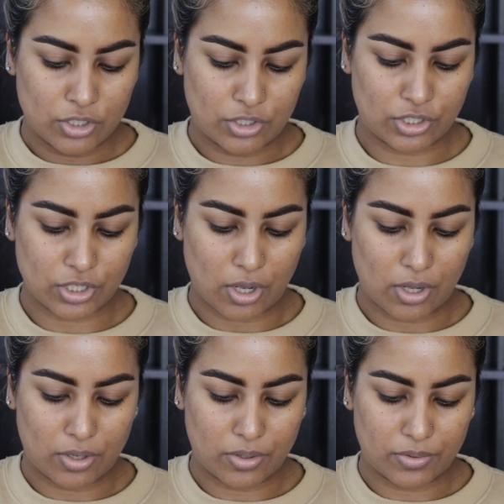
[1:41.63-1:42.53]

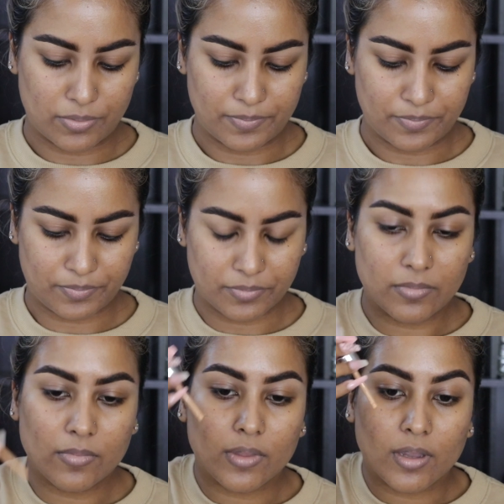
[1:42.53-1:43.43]
So
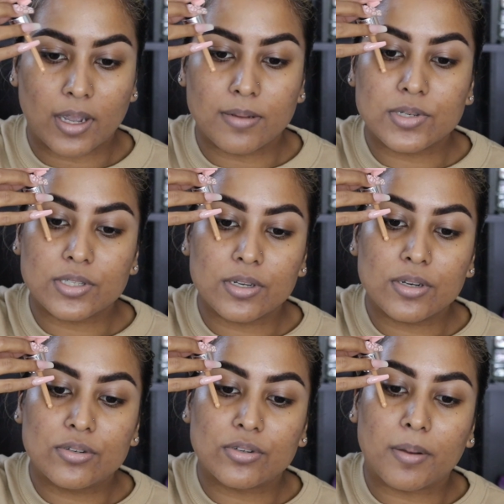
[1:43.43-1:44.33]
I'm just
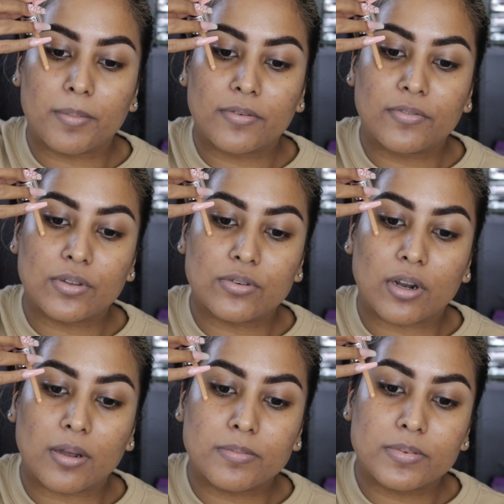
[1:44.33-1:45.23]
gonna drop a few
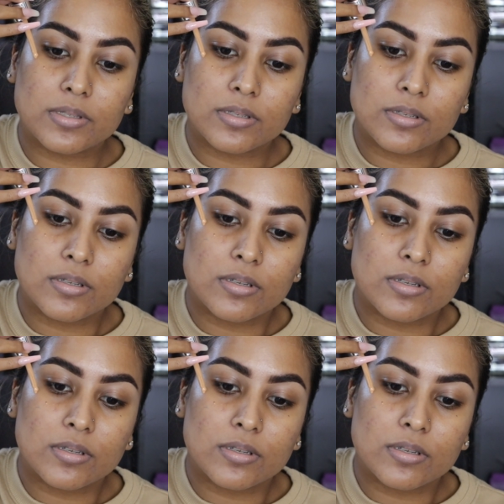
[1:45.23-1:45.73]
drops